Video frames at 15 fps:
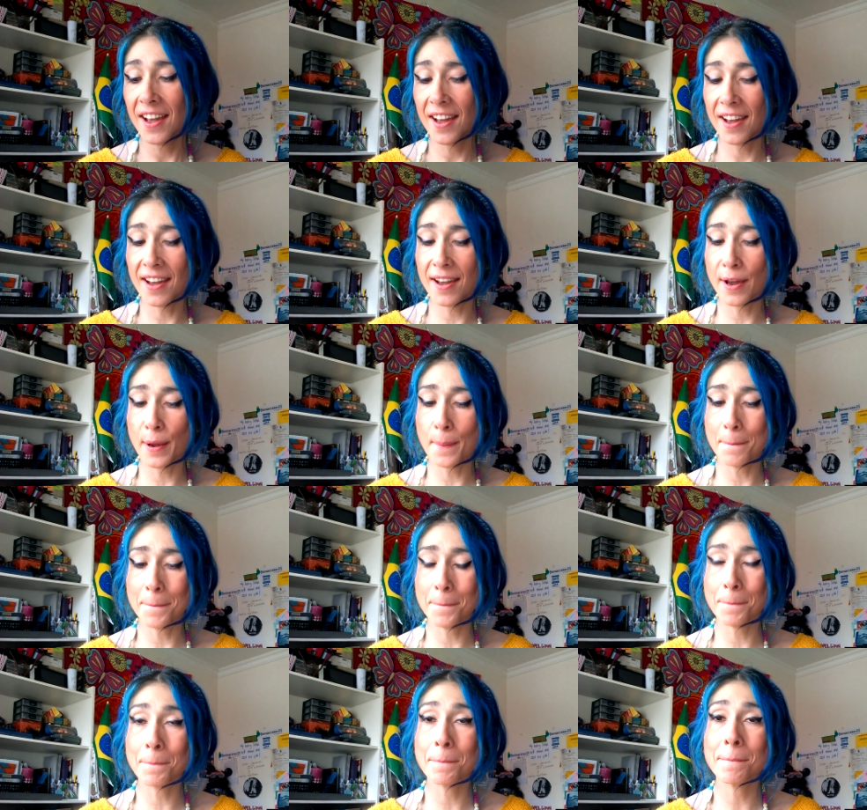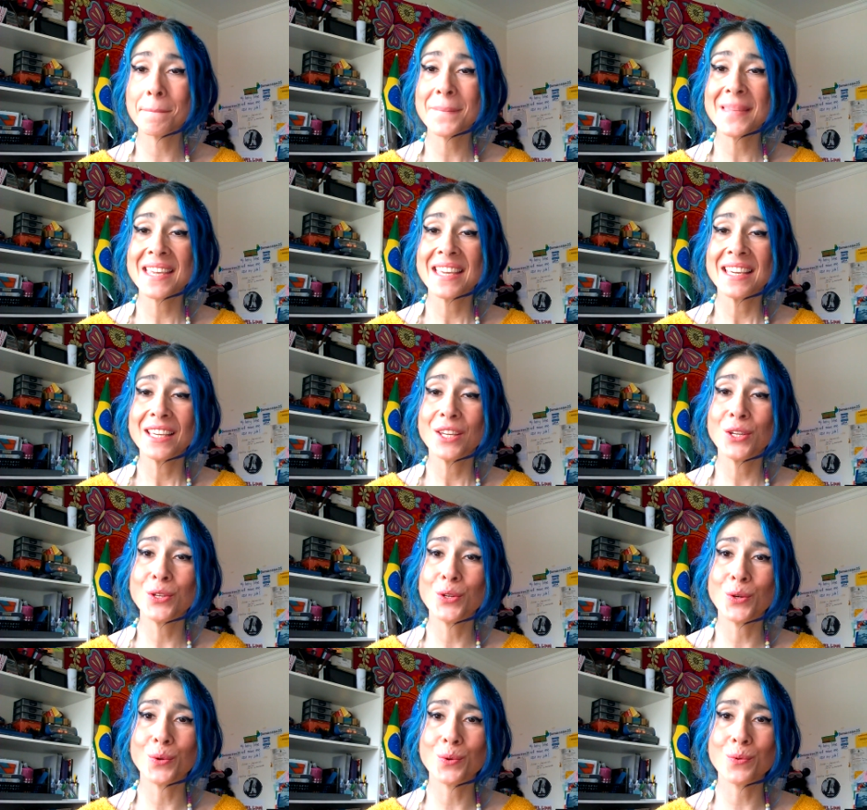Um, you
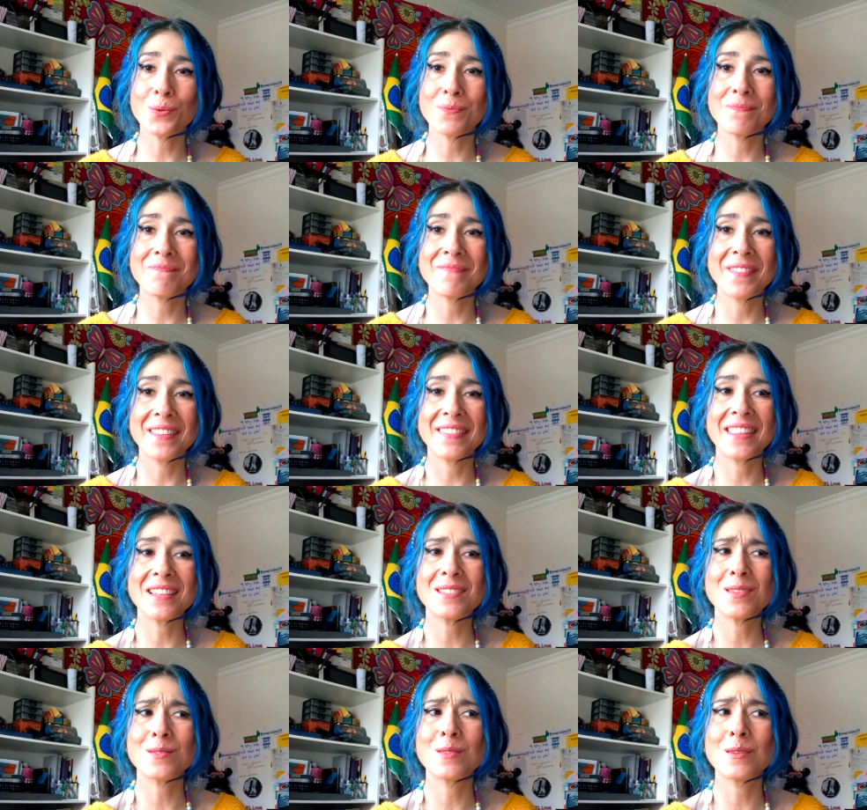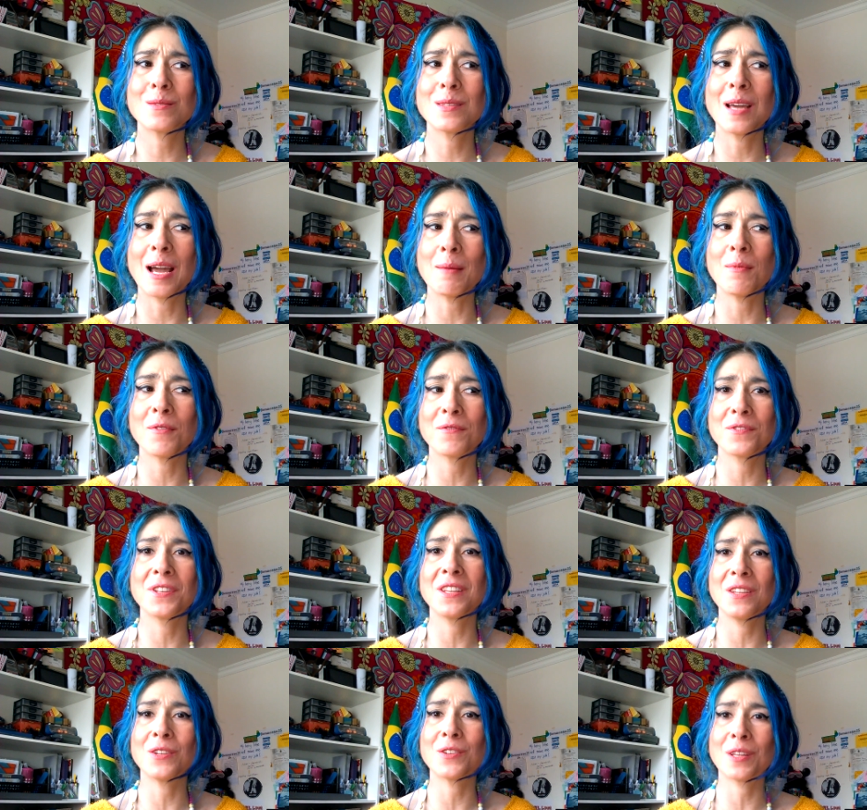know, this is the time of
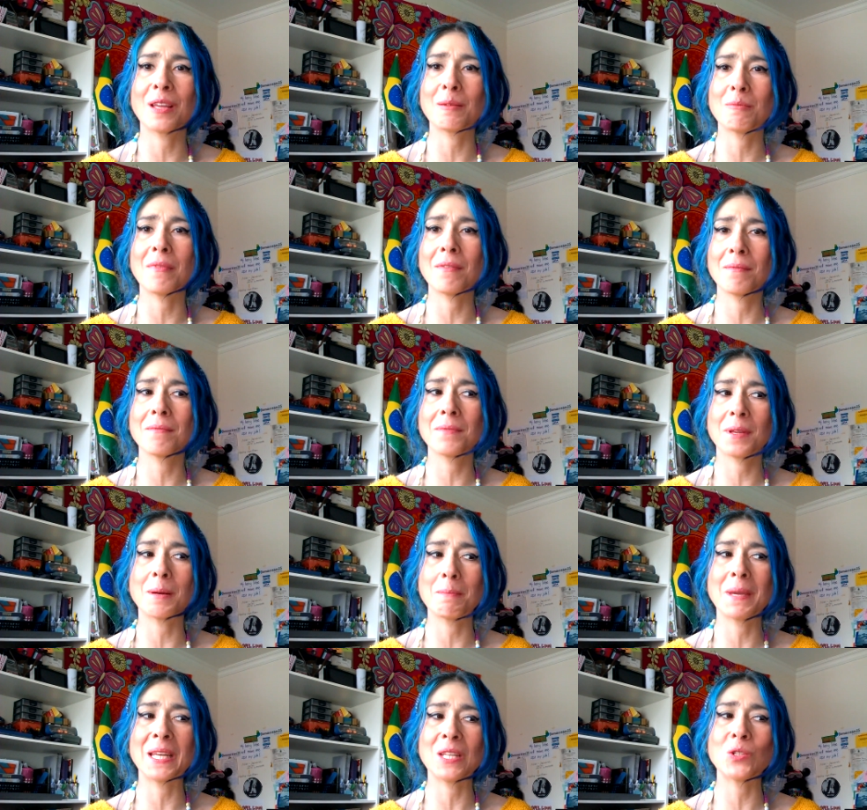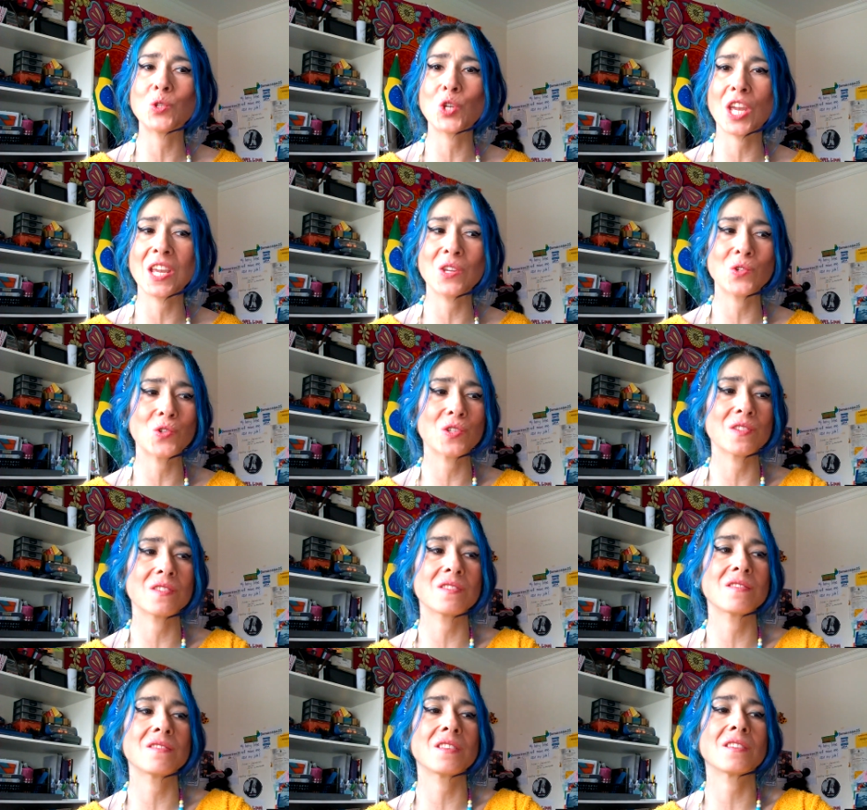the year that there are many
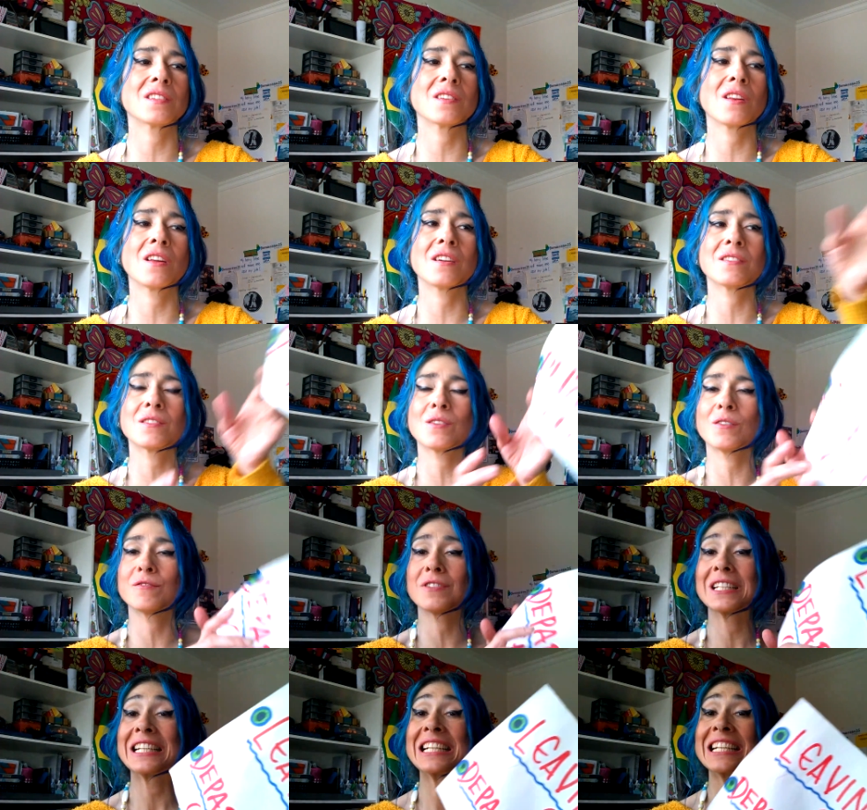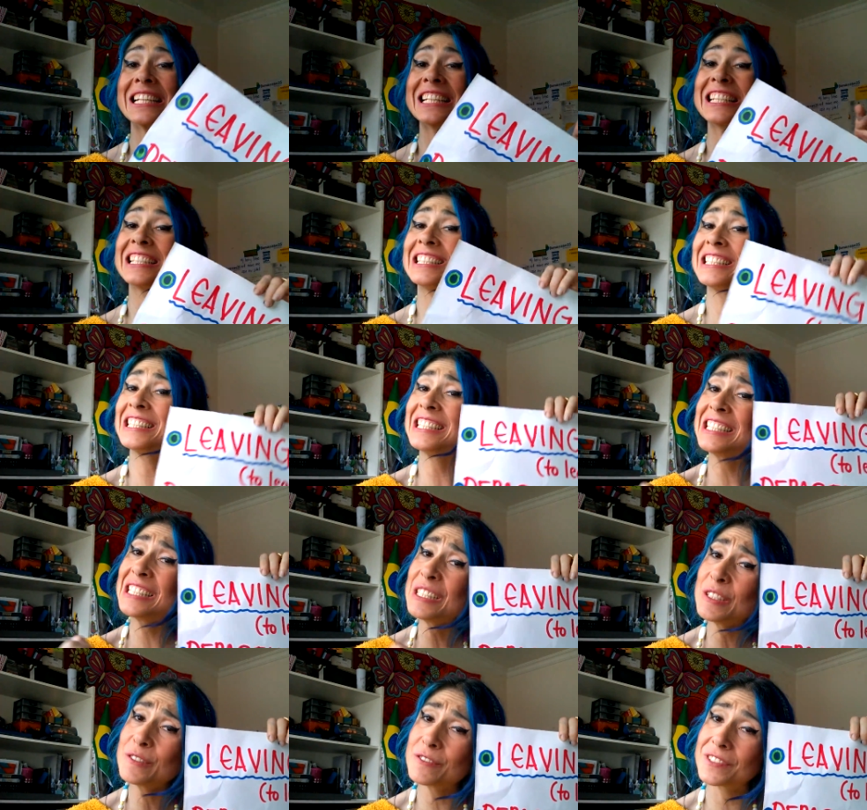changes. There are lots of
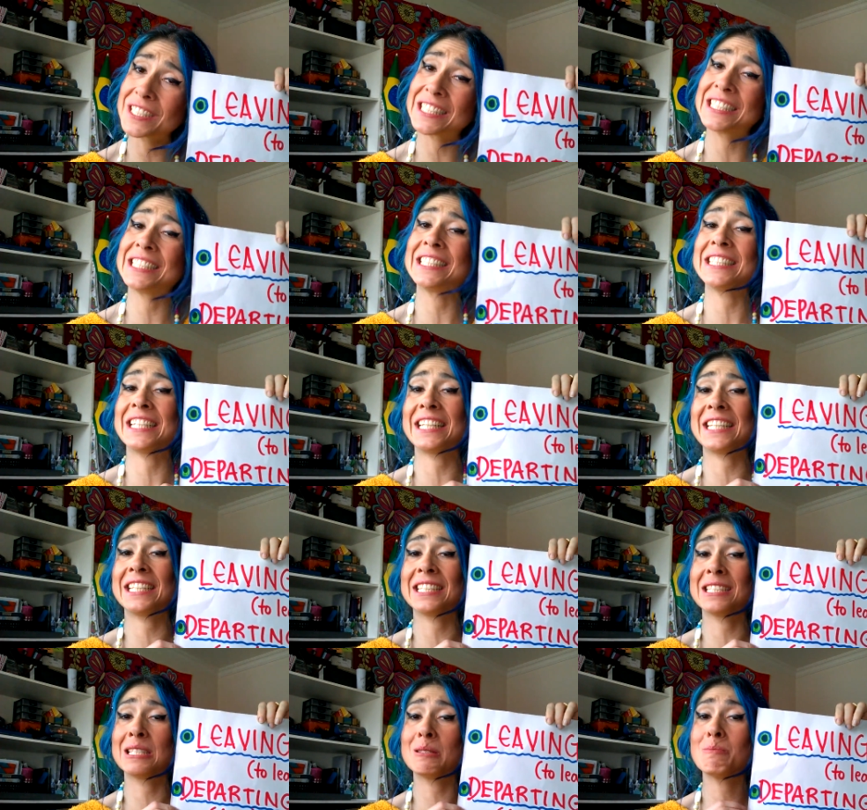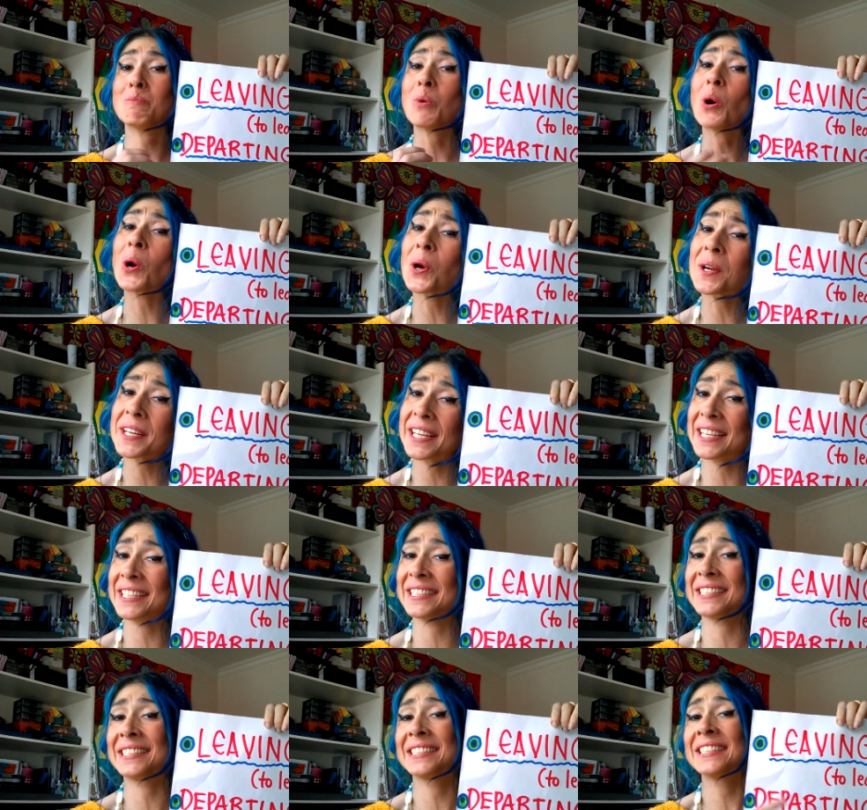leaving and
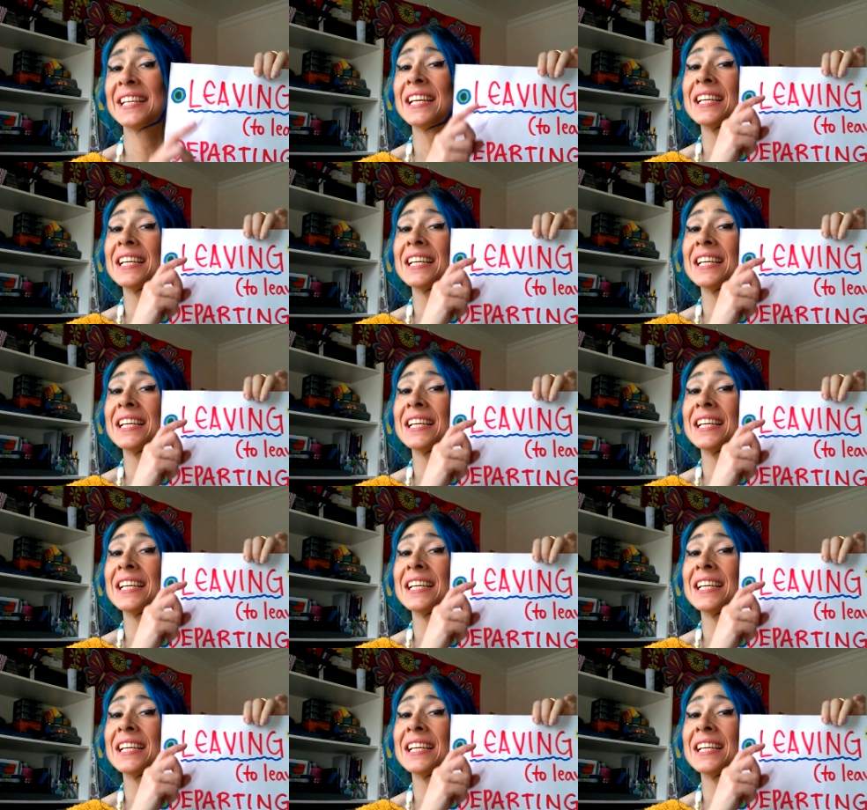departing,